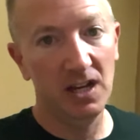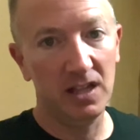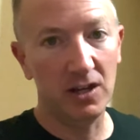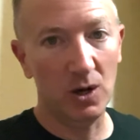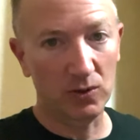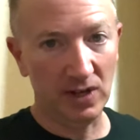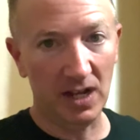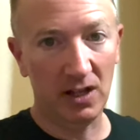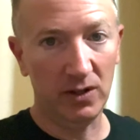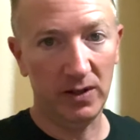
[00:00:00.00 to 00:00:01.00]
The
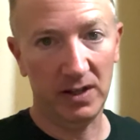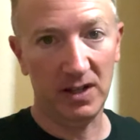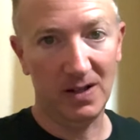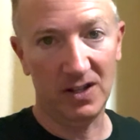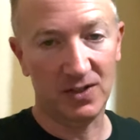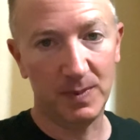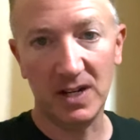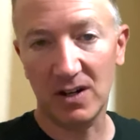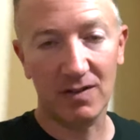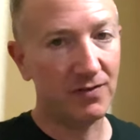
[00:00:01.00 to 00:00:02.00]
hotel has been
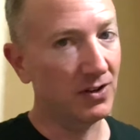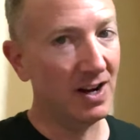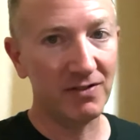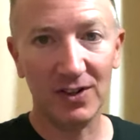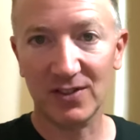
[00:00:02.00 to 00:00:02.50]
here forever,